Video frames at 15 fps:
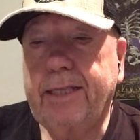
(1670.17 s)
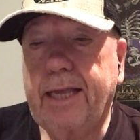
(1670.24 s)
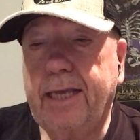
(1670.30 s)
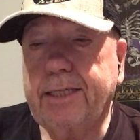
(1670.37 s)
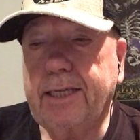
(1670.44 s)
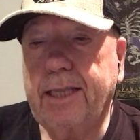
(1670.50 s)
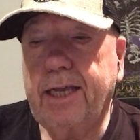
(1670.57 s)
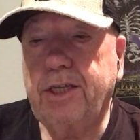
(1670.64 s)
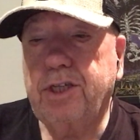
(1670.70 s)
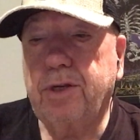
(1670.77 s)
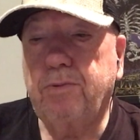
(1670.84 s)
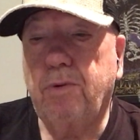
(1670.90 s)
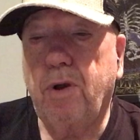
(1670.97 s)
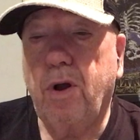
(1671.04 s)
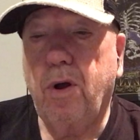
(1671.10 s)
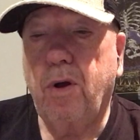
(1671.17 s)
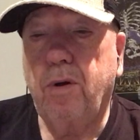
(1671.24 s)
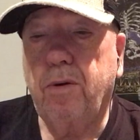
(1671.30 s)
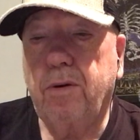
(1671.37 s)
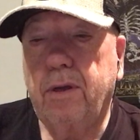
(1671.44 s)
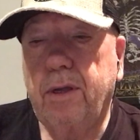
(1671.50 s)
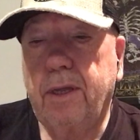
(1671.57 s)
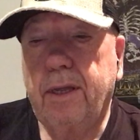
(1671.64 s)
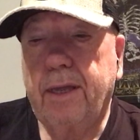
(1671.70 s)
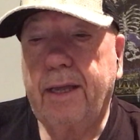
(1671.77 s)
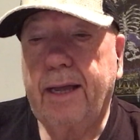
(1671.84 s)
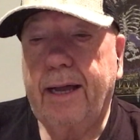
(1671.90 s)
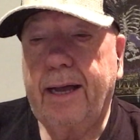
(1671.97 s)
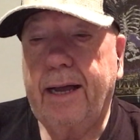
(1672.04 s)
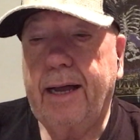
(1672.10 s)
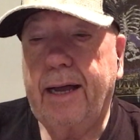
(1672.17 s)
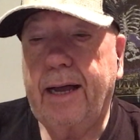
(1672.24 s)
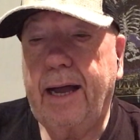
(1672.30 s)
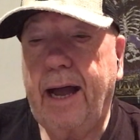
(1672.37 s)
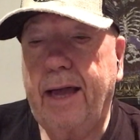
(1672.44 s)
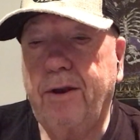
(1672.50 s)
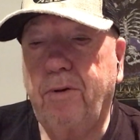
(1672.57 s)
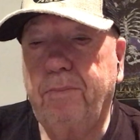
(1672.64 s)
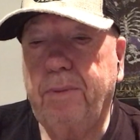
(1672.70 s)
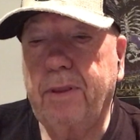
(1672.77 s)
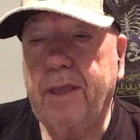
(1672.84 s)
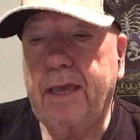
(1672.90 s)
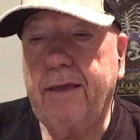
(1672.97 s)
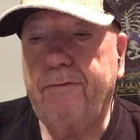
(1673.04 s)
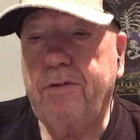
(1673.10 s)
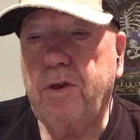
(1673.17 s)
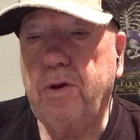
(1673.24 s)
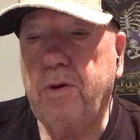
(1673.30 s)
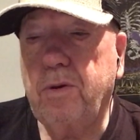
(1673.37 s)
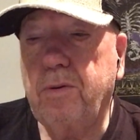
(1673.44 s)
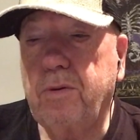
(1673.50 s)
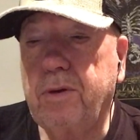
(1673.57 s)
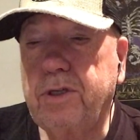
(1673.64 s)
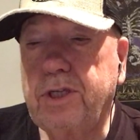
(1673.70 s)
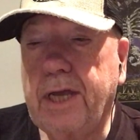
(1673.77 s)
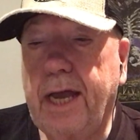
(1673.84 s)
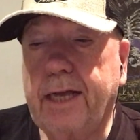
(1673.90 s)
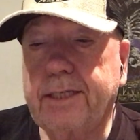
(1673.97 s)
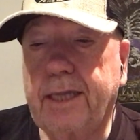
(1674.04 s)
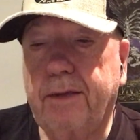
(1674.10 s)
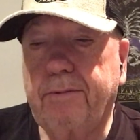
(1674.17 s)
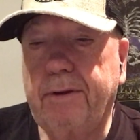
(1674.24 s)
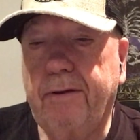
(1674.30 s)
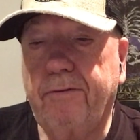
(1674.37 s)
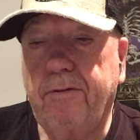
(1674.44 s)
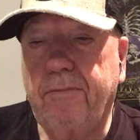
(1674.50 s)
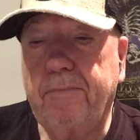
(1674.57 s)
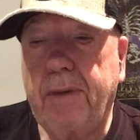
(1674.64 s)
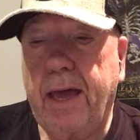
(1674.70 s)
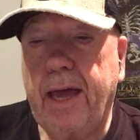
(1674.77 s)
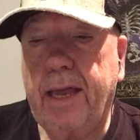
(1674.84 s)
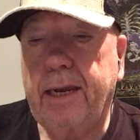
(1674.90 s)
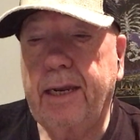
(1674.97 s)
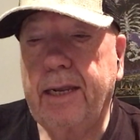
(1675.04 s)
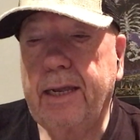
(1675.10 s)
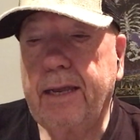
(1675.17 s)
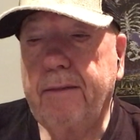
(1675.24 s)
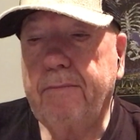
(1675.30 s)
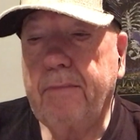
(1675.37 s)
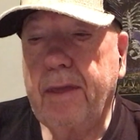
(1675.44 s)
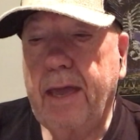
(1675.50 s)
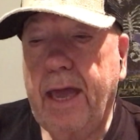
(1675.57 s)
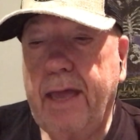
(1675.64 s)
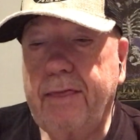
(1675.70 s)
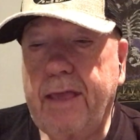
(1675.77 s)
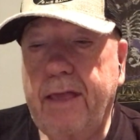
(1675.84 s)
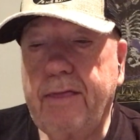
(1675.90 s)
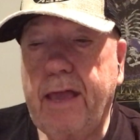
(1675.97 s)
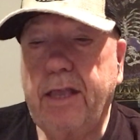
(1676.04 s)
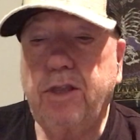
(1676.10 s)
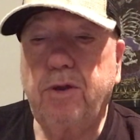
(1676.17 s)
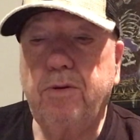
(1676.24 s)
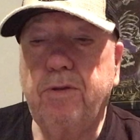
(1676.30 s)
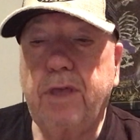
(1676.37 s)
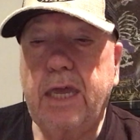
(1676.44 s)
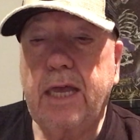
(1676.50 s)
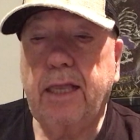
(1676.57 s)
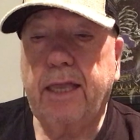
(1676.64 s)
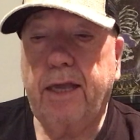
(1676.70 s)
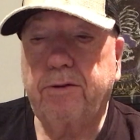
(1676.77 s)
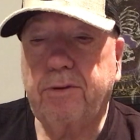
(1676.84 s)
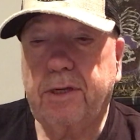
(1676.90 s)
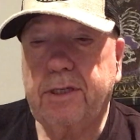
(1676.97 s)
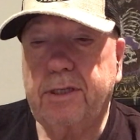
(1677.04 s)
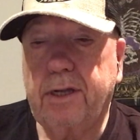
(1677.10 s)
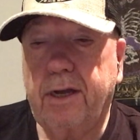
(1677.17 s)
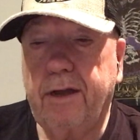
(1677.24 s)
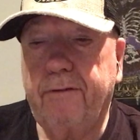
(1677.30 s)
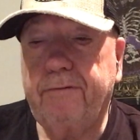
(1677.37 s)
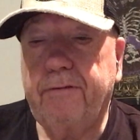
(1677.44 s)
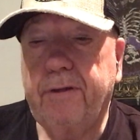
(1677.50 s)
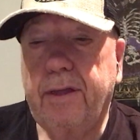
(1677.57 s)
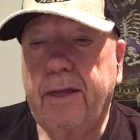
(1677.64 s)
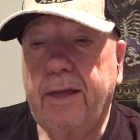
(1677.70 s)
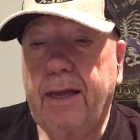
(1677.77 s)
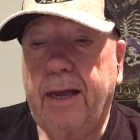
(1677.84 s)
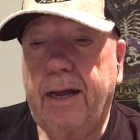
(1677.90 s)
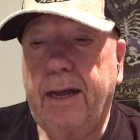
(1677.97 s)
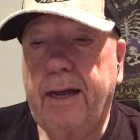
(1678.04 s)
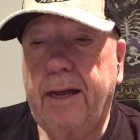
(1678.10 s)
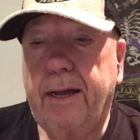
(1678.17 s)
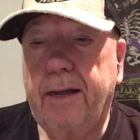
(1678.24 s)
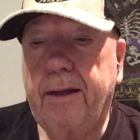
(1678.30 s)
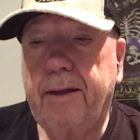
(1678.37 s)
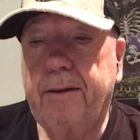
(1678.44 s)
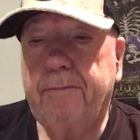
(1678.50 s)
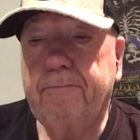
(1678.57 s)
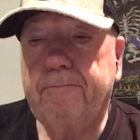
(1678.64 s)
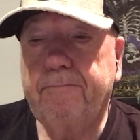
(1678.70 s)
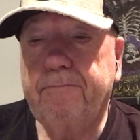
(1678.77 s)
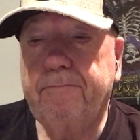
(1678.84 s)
Desolation Row, I Don't Believe You, She Acts Like We Never Met, and then they do the electric stuff. Baby